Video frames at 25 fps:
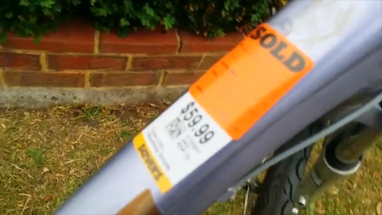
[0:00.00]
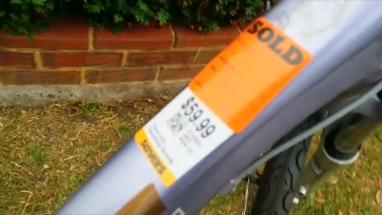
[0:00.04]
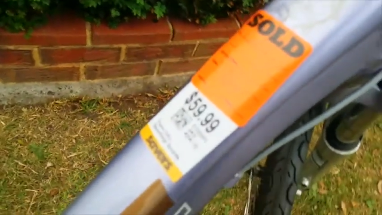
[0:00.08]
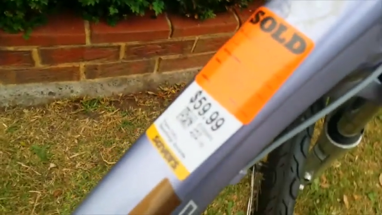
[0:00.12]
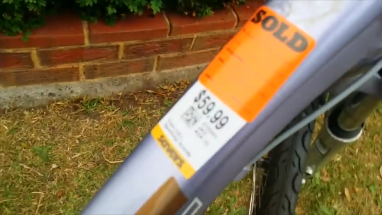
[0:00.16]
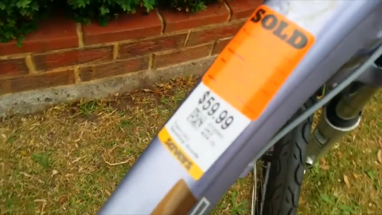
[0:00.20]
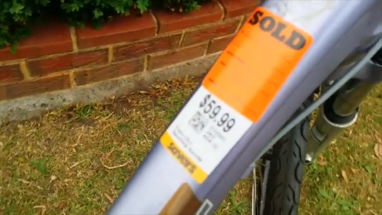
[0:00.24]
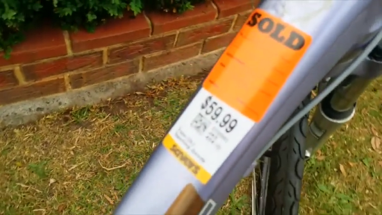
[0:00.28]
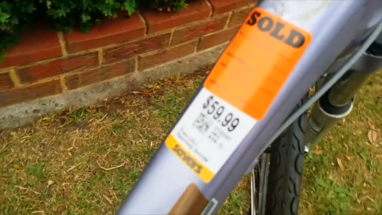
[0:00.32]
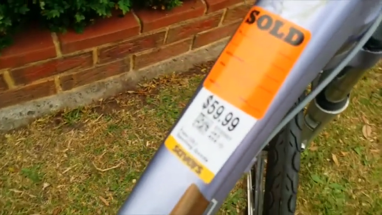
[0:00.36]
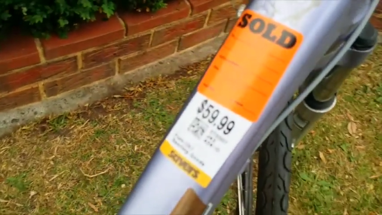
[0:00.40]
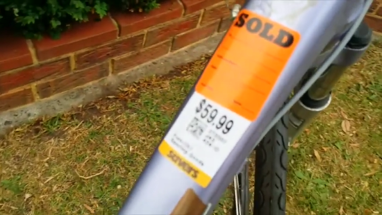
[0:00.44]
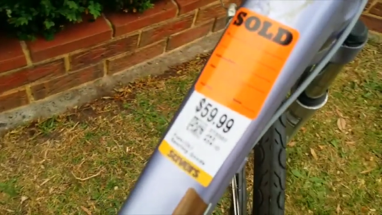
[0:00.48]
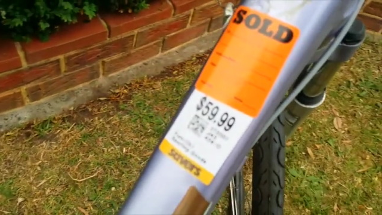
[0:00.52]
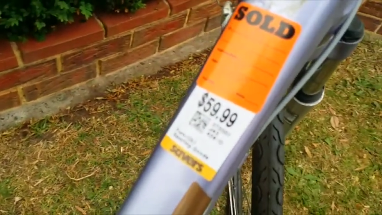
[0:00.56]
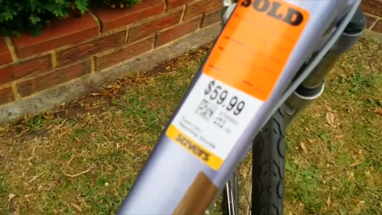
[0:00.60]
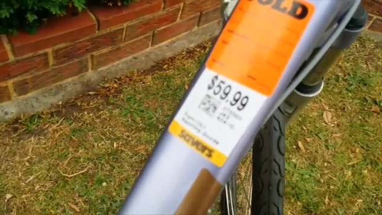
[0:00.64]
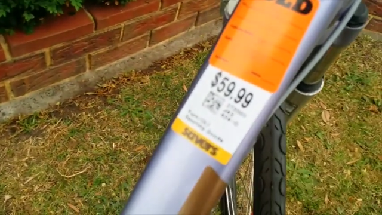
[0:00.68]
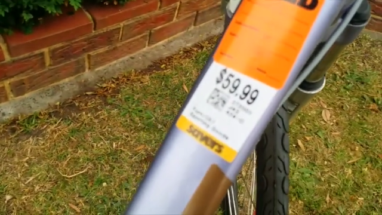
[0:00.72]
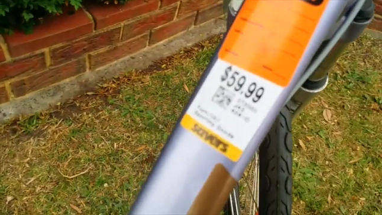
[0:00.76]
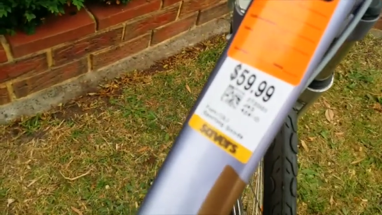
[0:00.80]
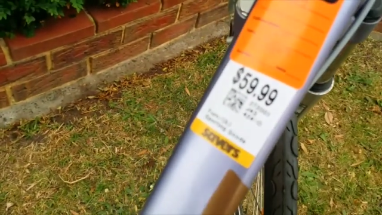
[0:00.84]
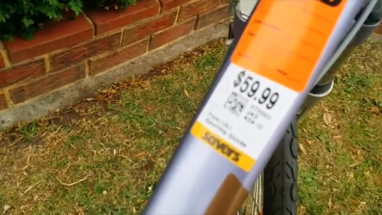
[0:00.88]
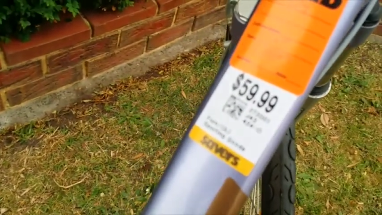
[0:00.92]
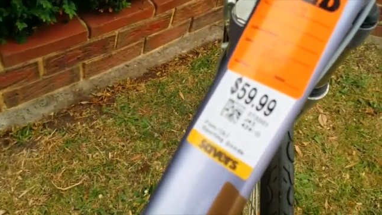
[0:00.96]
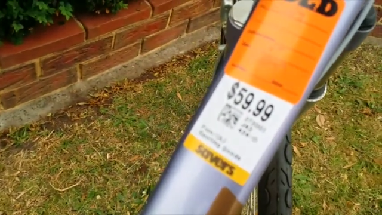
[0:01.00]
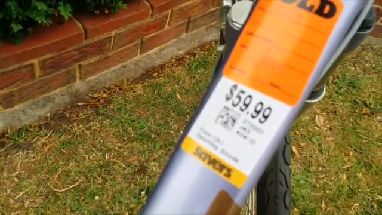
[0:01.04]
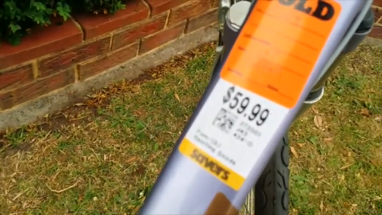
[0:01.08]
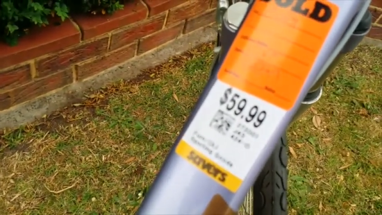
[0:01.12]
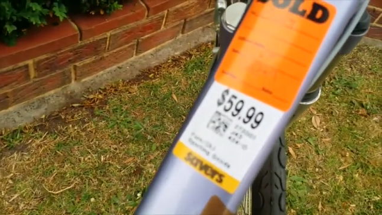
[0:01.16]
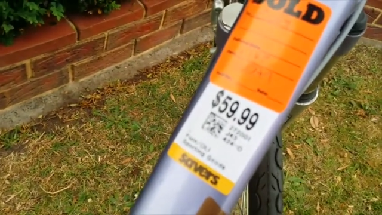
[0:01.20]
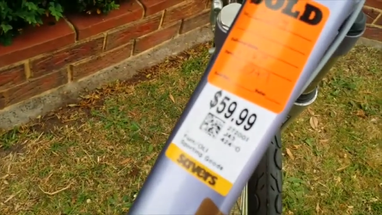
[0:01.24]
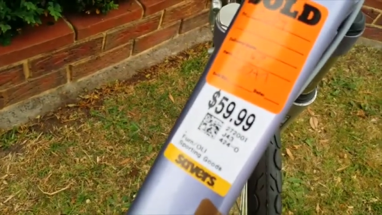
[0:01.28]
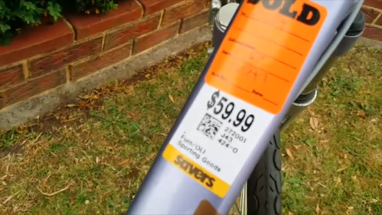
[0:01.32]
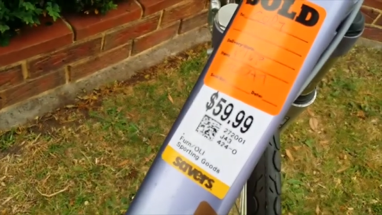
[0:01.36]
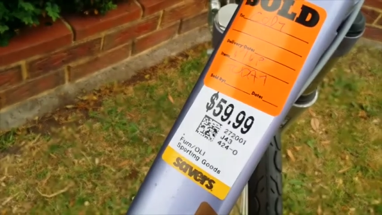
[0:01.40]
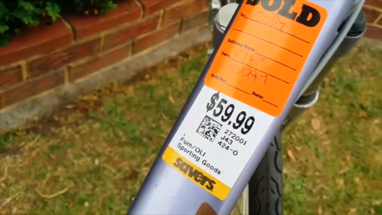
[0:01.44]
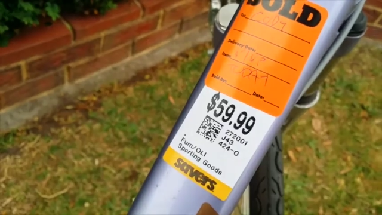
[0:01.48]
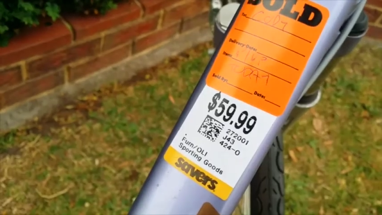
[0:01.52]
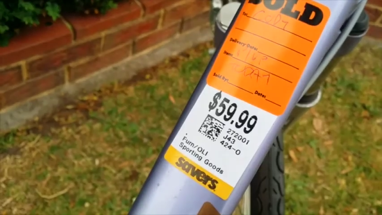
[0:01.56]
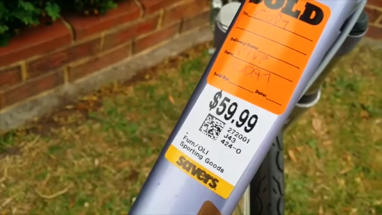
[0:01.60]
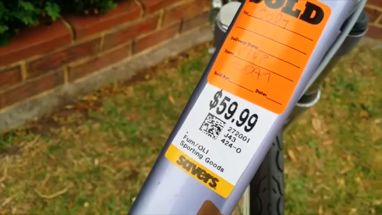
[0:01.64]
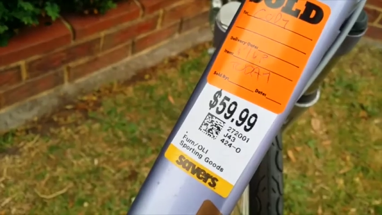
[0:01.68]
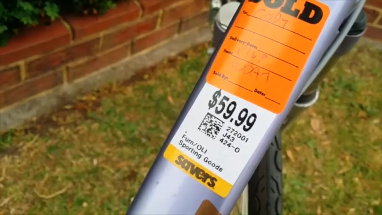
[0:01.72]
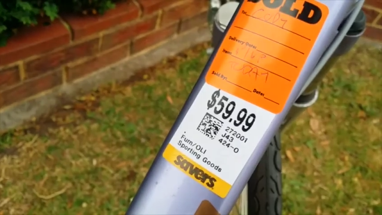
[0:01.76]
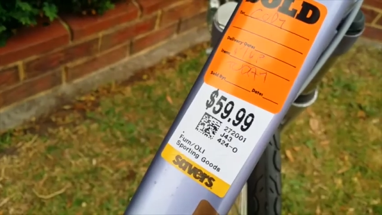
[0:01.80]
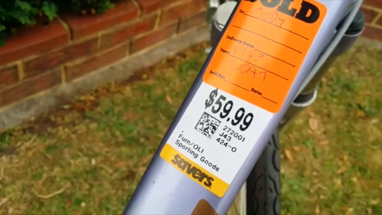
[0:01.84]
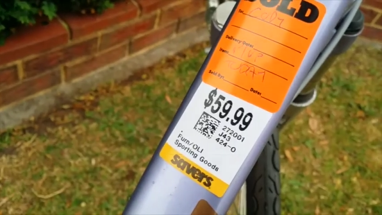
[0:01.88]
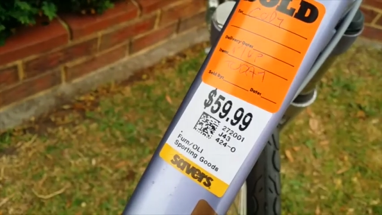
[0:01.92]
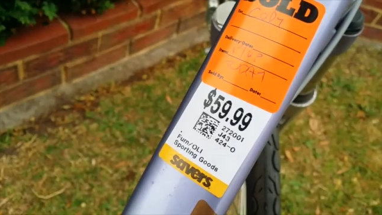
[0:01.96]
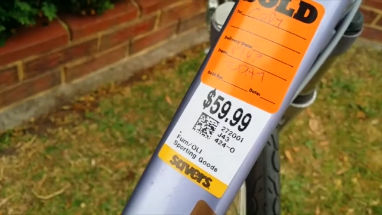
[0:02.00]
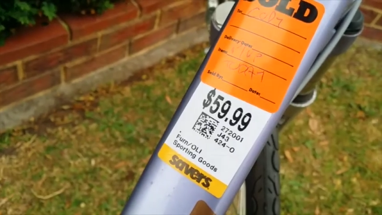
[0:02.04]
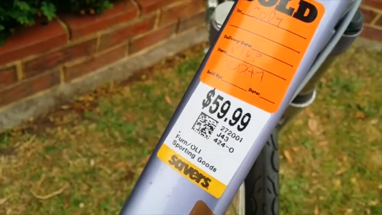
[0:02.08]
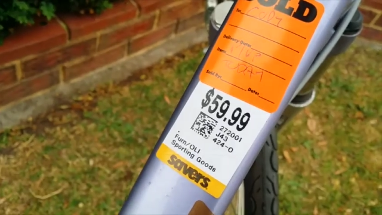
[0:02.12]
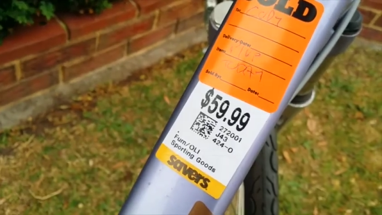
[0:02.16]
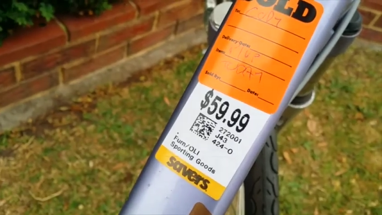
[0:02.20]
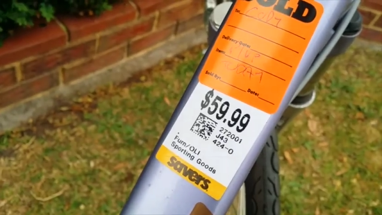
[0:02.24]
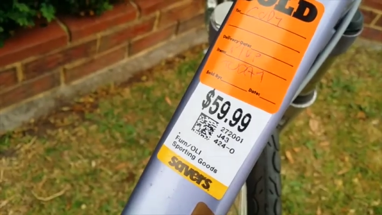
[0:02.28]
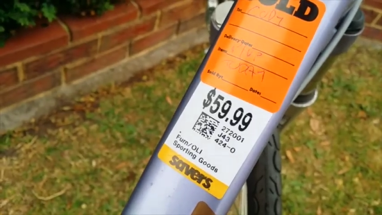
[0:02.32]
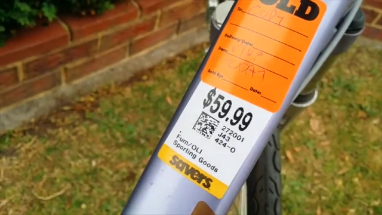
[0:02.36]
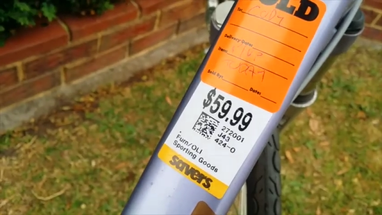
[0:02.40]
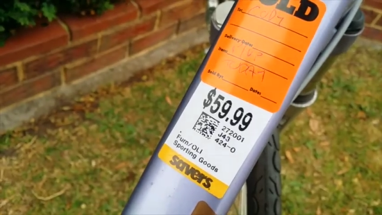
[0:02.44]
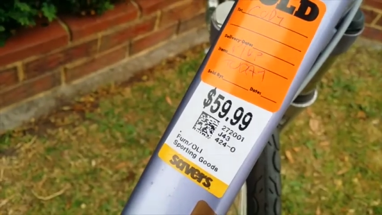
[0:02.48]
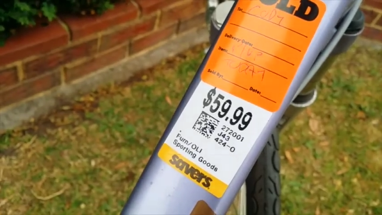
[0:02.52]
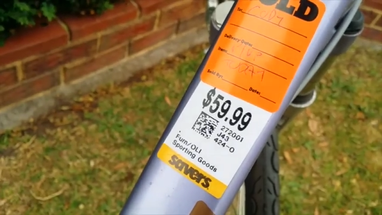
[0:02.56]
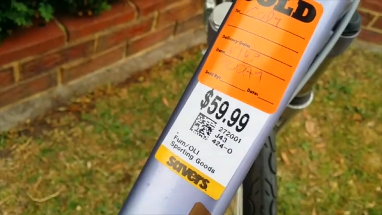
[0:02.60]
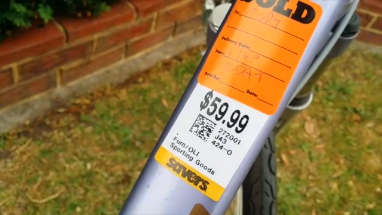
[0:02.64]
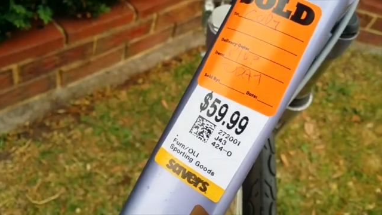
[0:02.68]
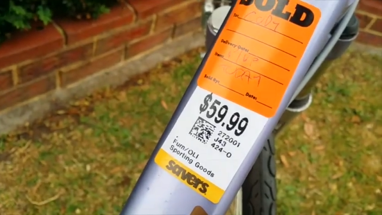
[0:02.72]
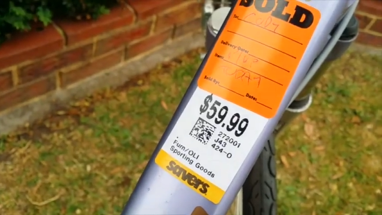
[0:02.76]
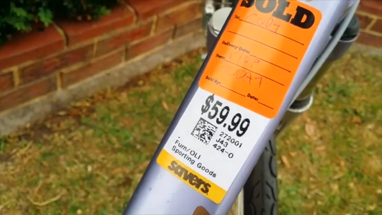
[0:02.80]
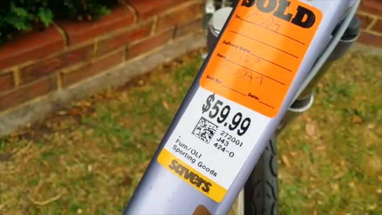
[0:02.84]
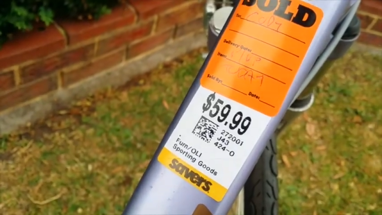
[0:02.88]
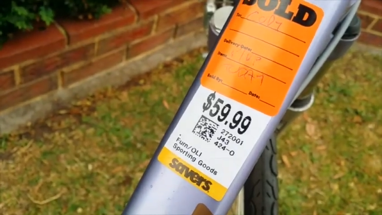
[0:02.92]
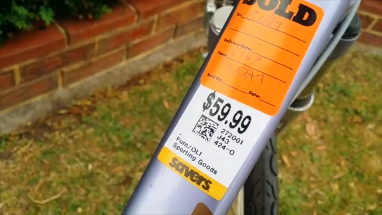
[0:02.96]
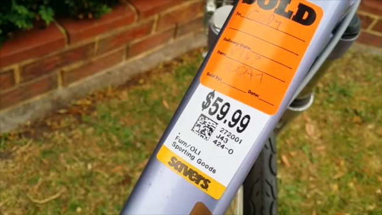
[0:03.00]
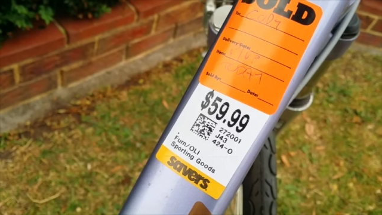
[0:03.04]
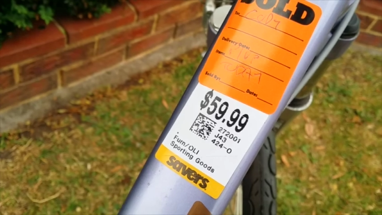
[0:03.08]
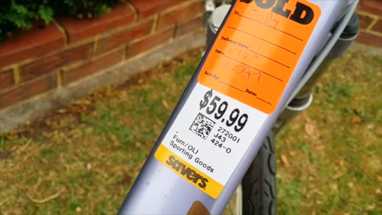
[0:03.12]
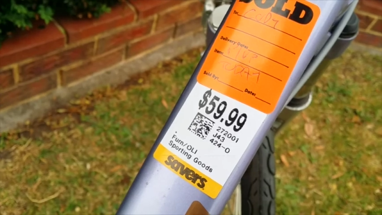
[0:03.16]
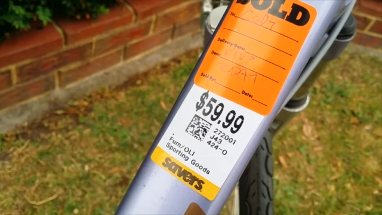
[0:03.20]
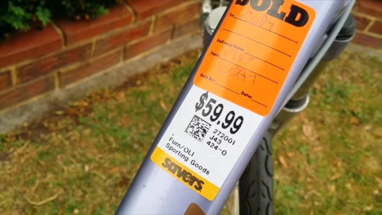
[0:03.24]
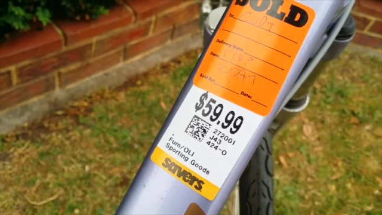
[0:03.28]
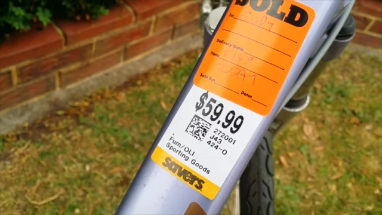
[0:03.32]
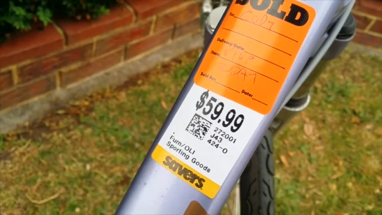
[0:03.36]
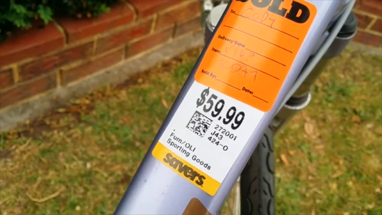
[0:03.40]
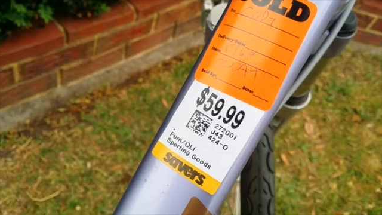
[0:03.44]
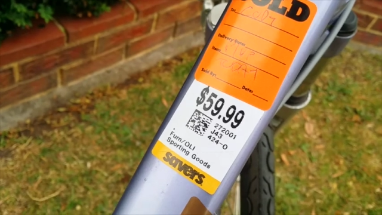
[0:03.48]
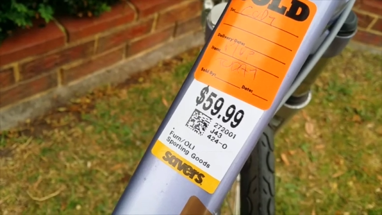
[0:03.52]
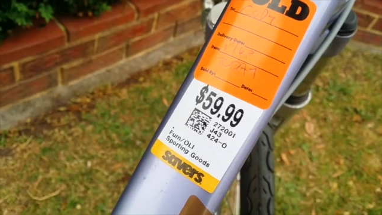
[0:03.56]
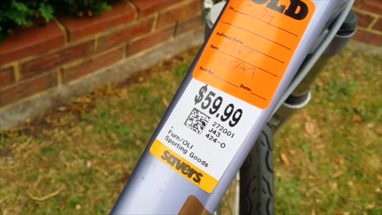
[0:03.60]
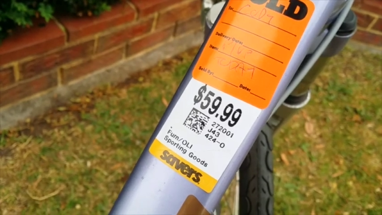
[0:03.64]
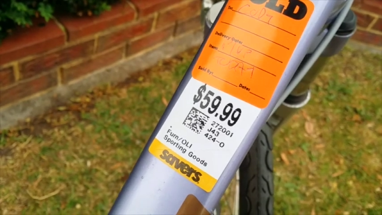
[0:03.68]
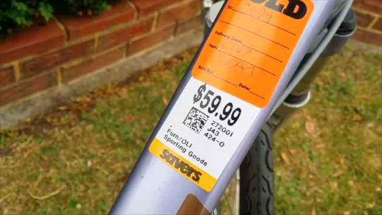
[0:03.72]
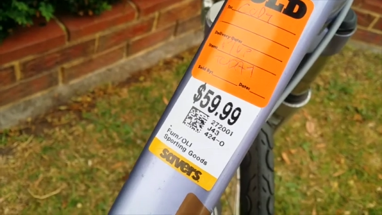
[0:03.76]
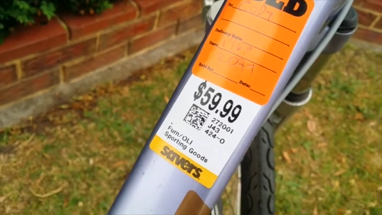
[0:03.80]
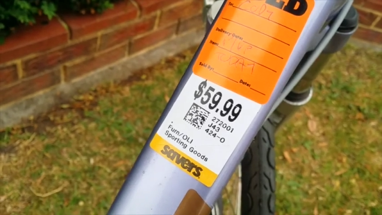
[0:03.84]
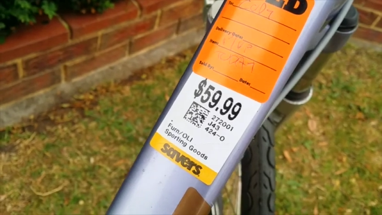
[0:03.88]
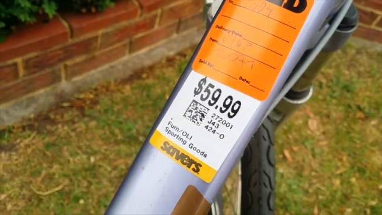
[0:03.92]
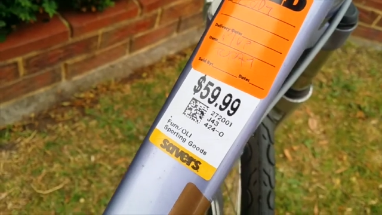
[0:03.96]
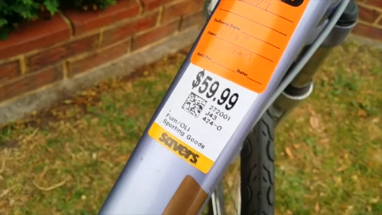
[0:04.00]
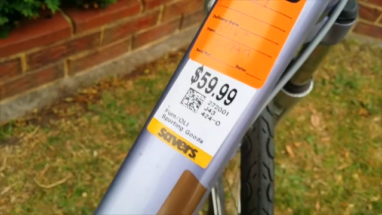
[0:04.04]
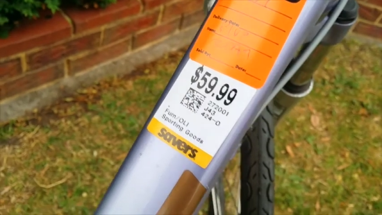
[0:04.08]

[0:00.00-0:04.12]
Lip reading: [unreadable: no face in view]